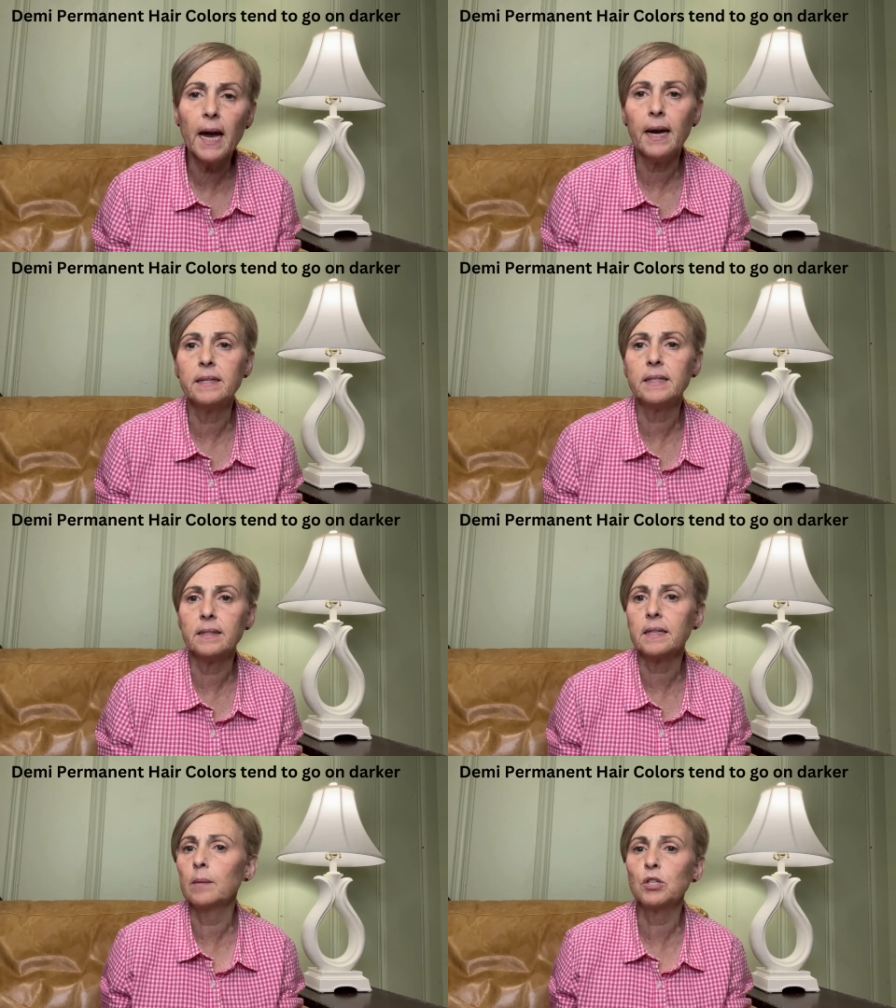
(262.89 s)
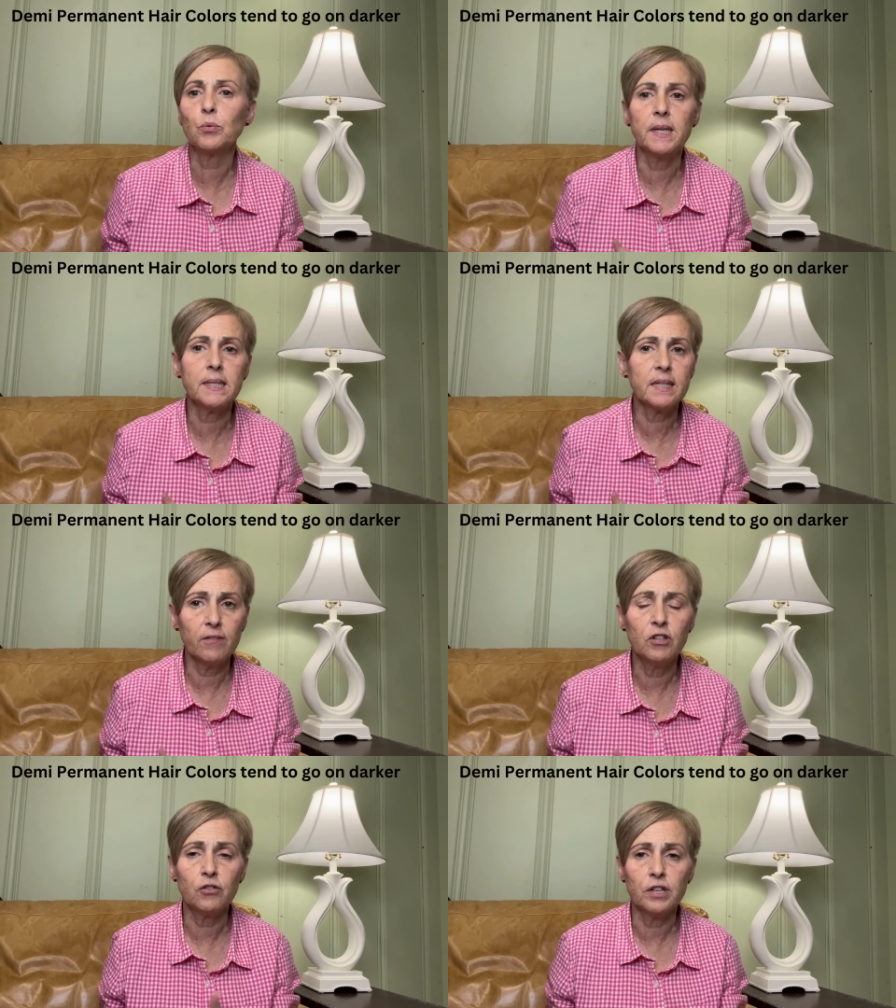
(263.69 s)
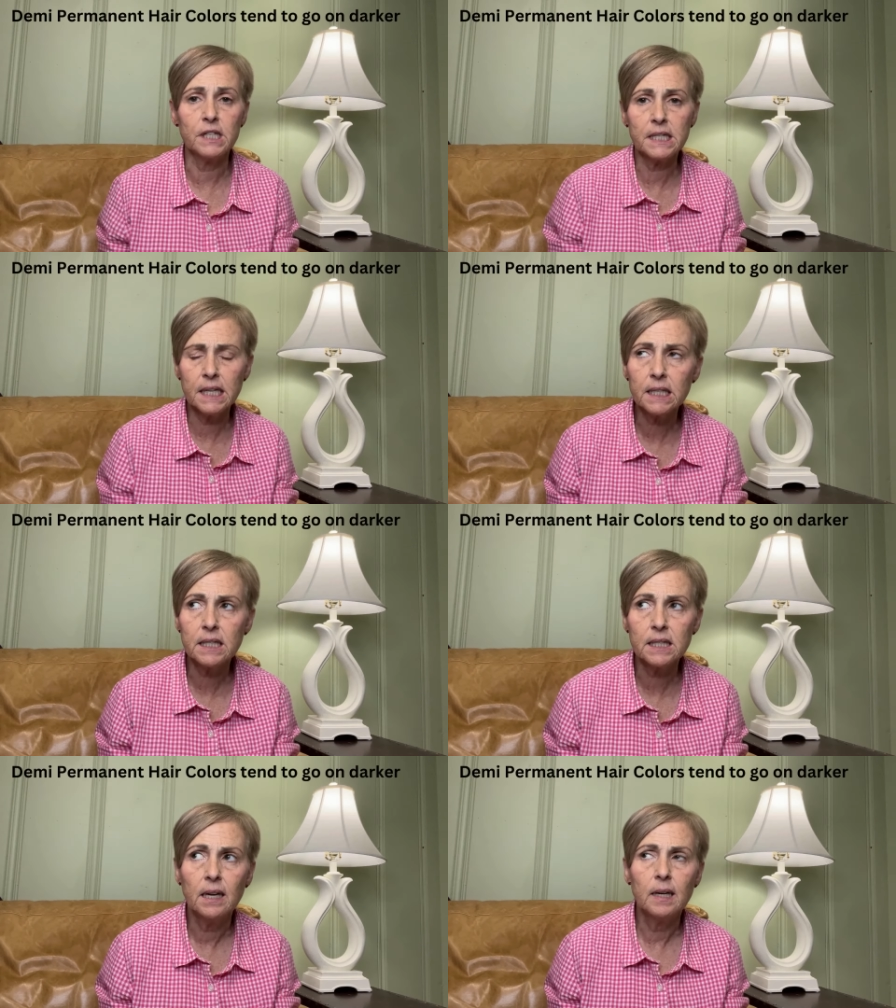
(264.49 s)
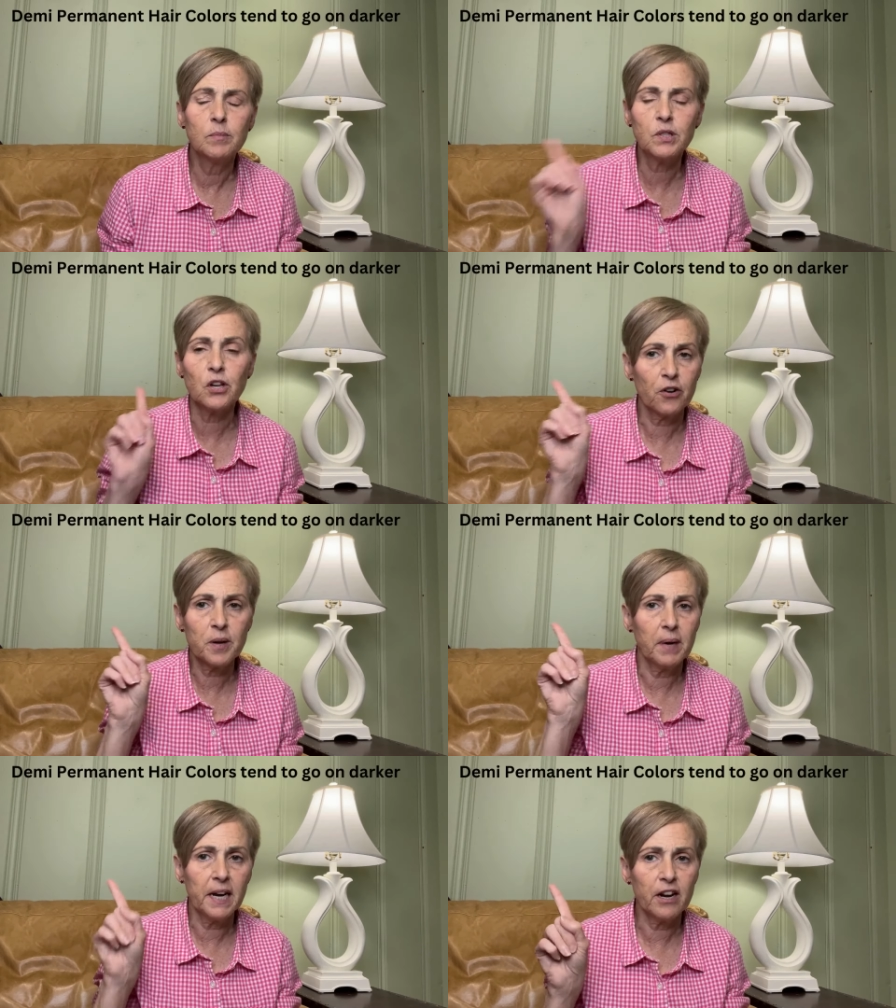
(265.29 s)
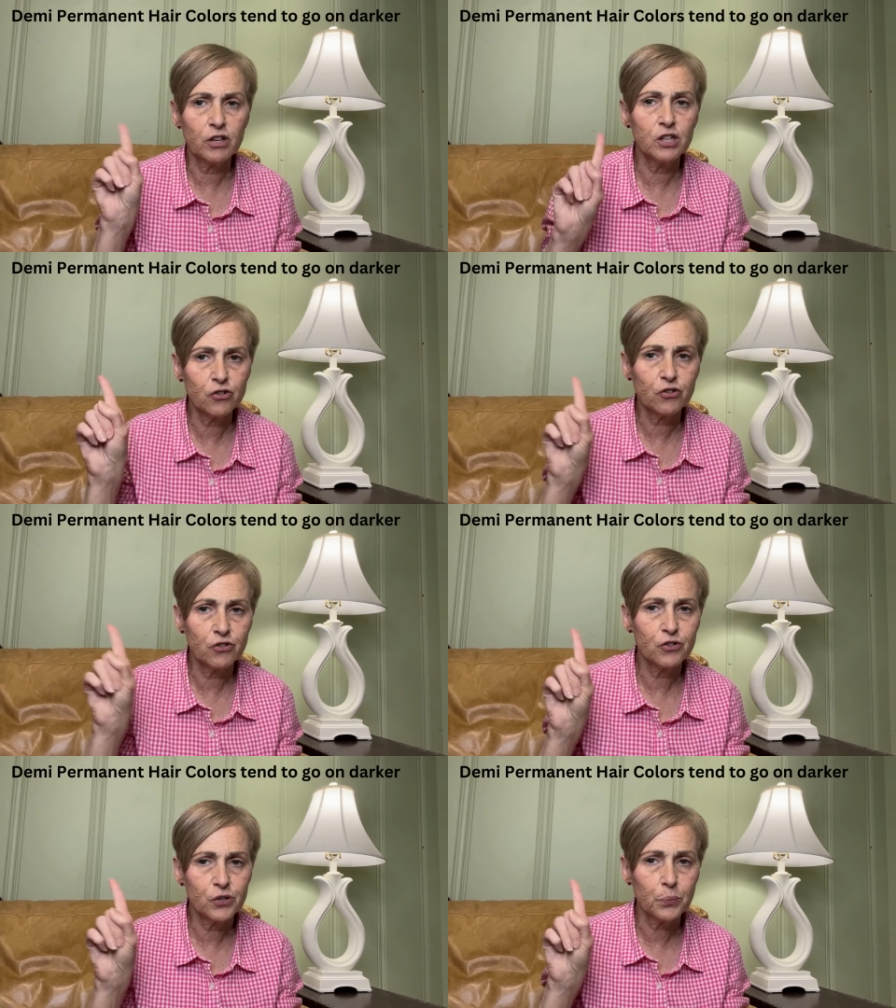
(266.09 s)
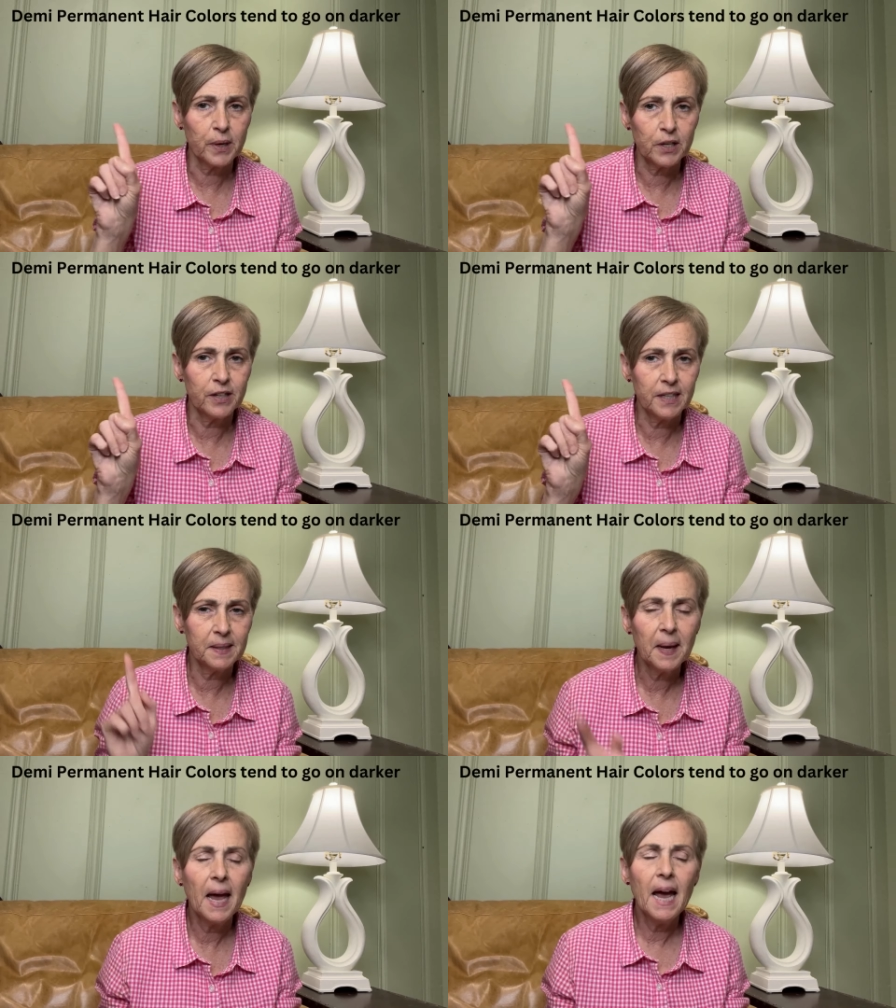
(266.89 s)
And since I'm between a seven and a six, I'm sorry, my air conditioner just went on.